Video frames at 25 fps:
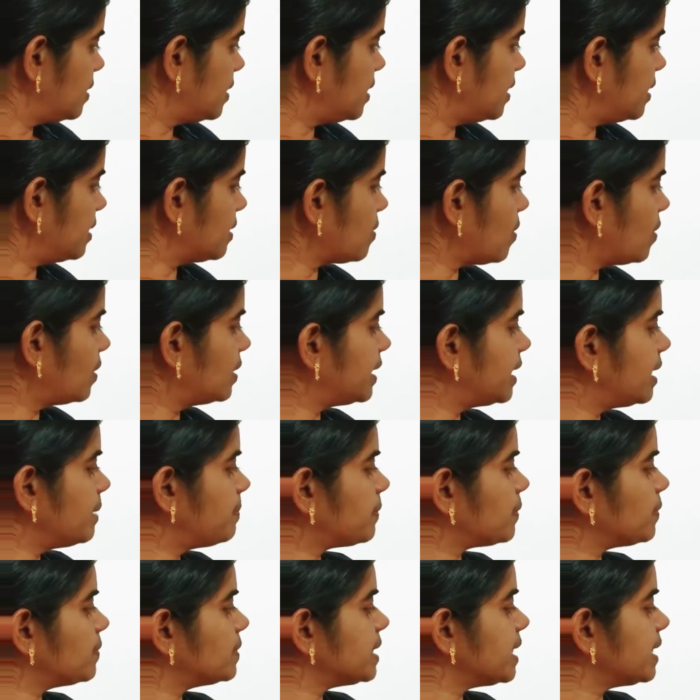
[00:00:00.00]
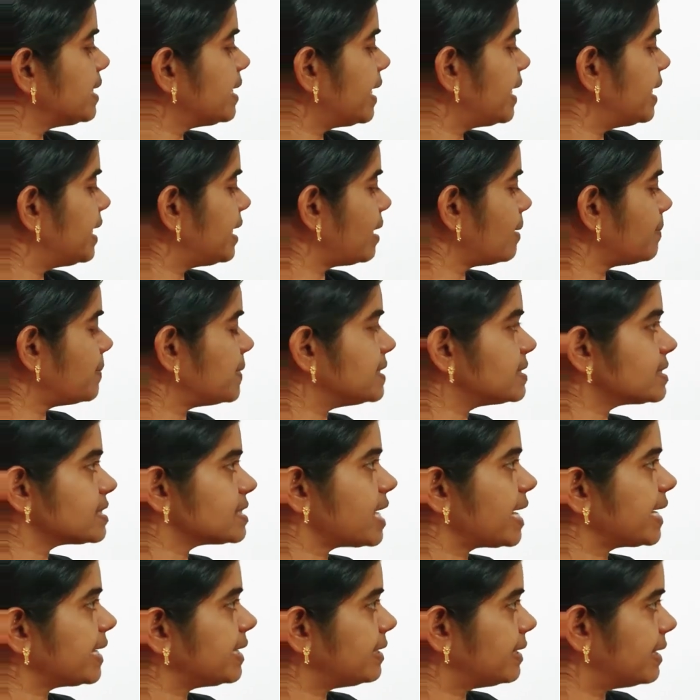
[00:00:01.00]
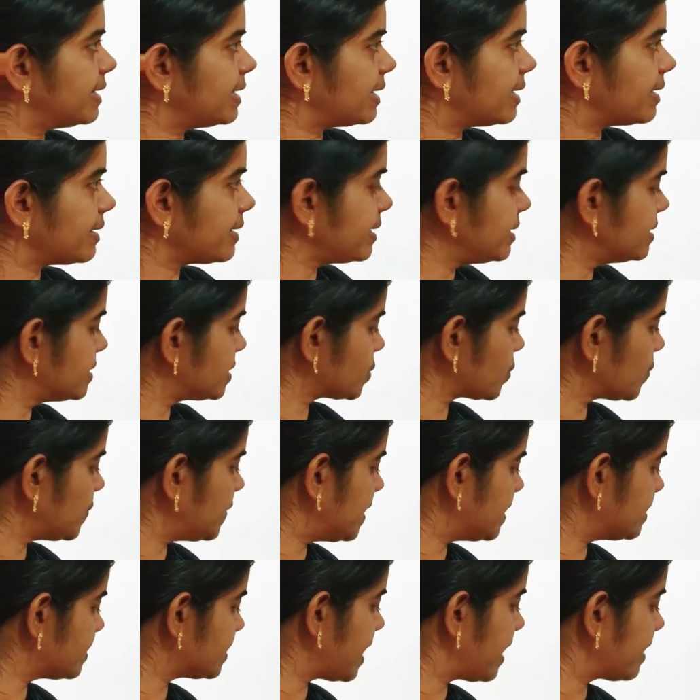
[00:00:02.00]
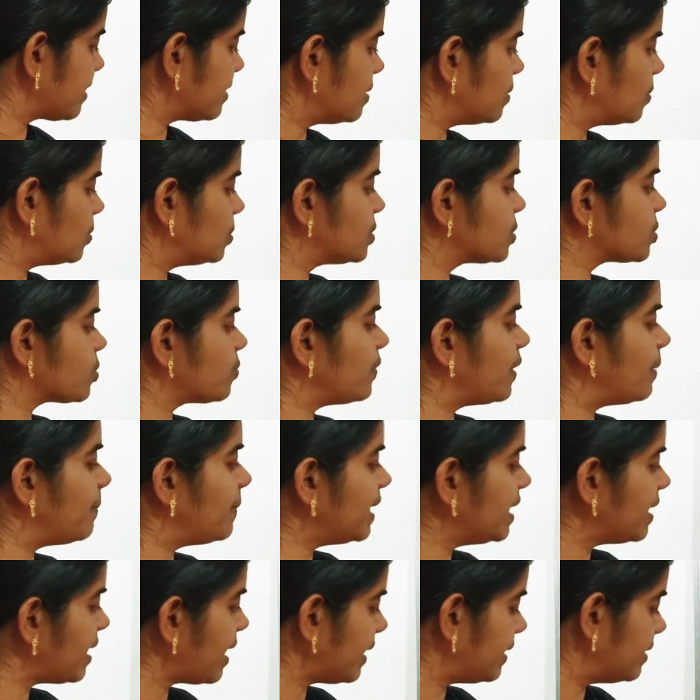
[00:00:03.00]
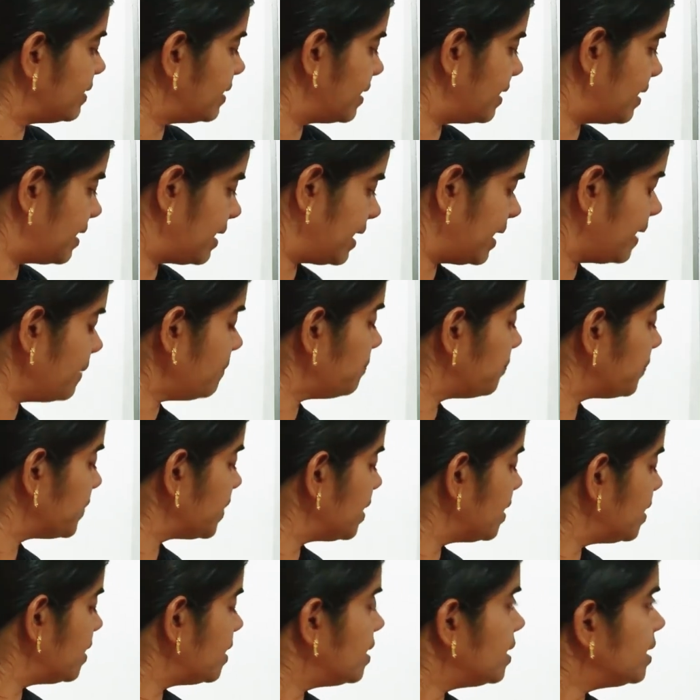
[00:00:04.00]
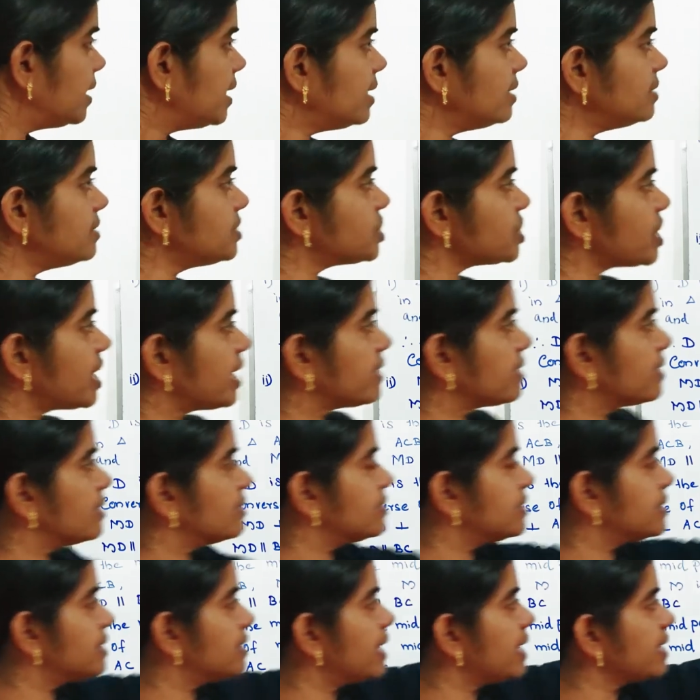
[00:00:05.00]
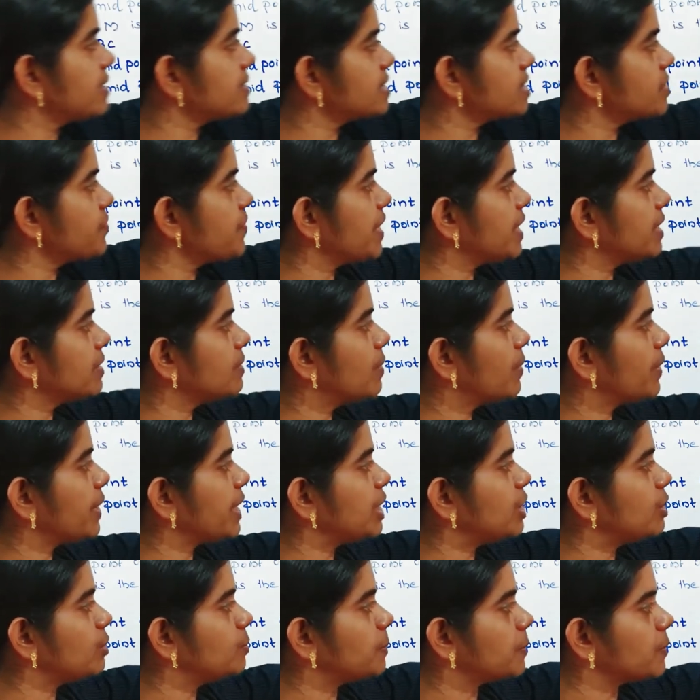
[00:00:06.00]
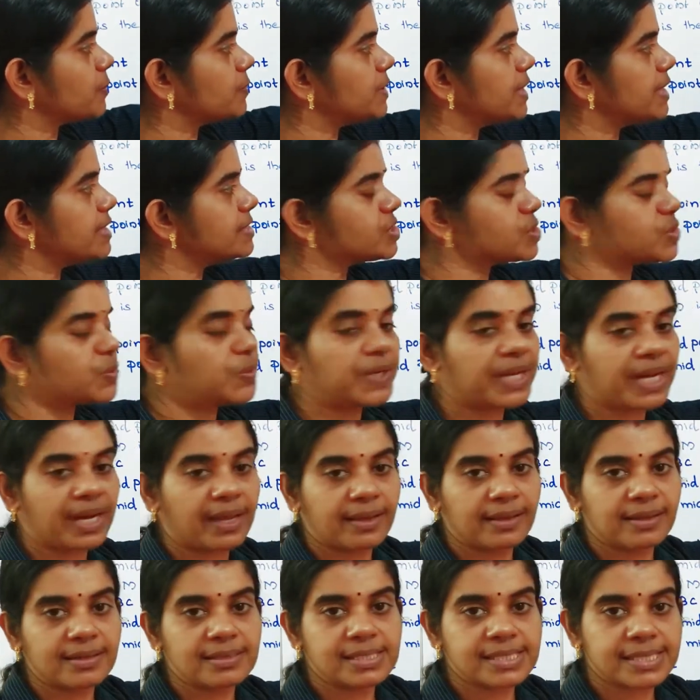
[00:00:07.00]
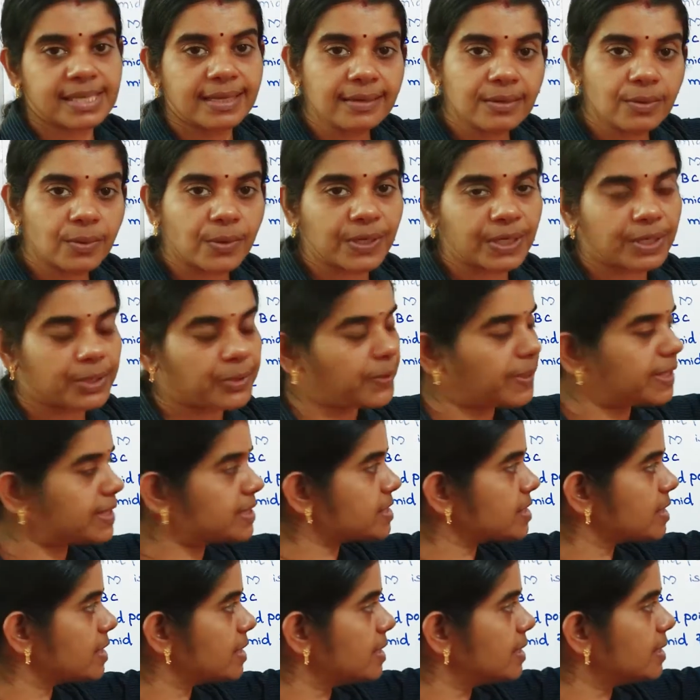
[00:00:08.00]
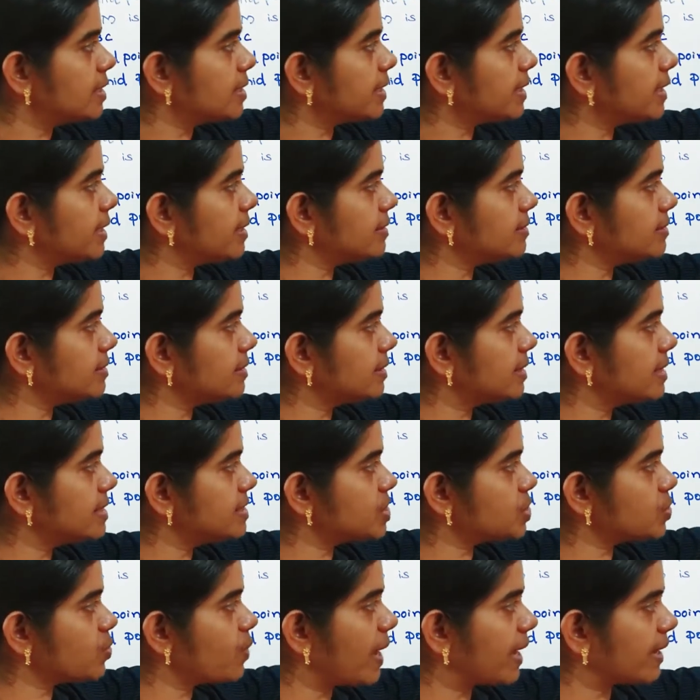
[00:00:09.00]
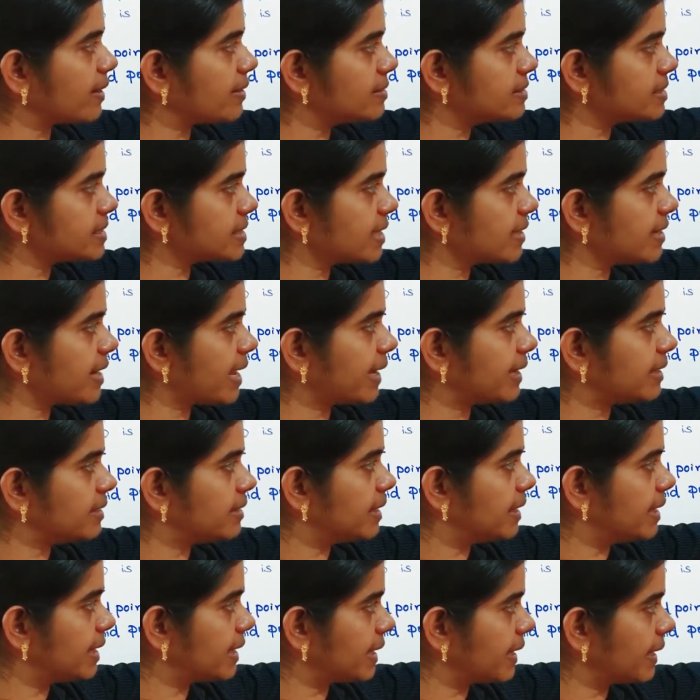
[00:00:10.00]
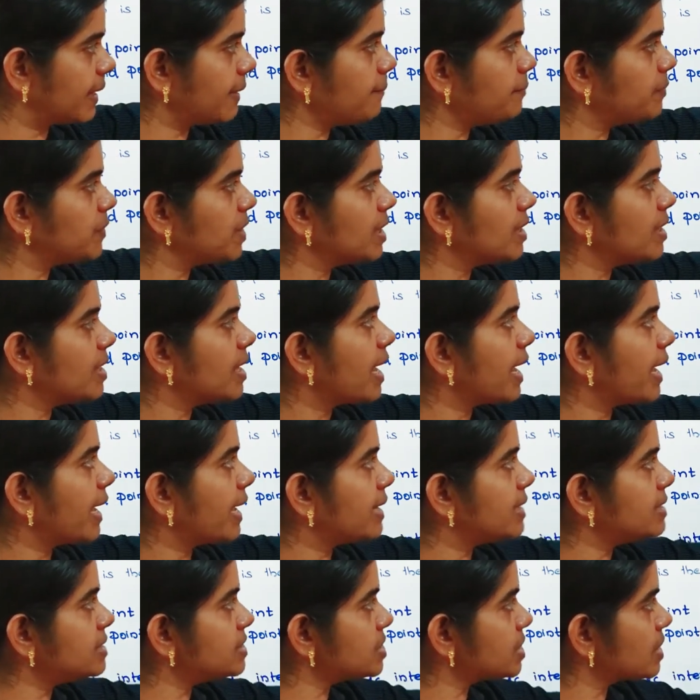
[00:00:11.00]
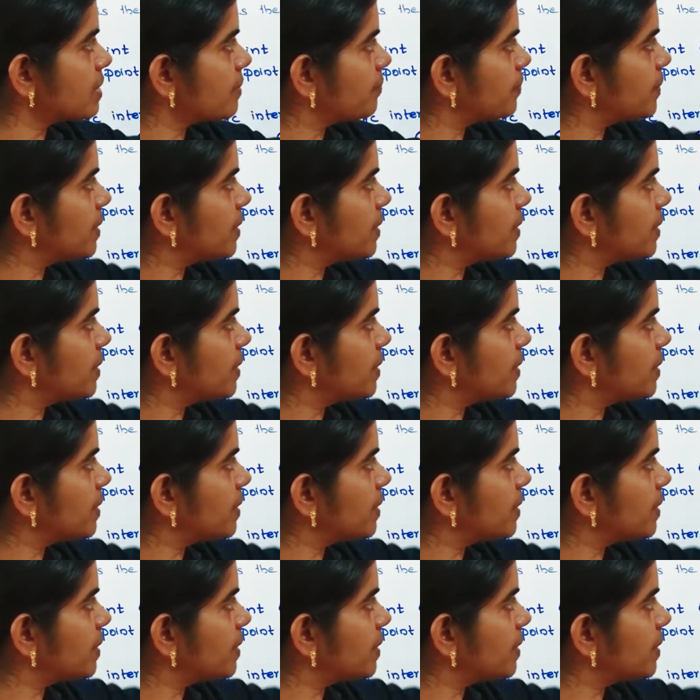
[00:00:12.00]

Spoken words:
Here already proved that ADM is 90 degree. So this angle also will be 90 degree. In triangle, next we are going to prove these two triangles are congruent. Here these two angles are 90 degree and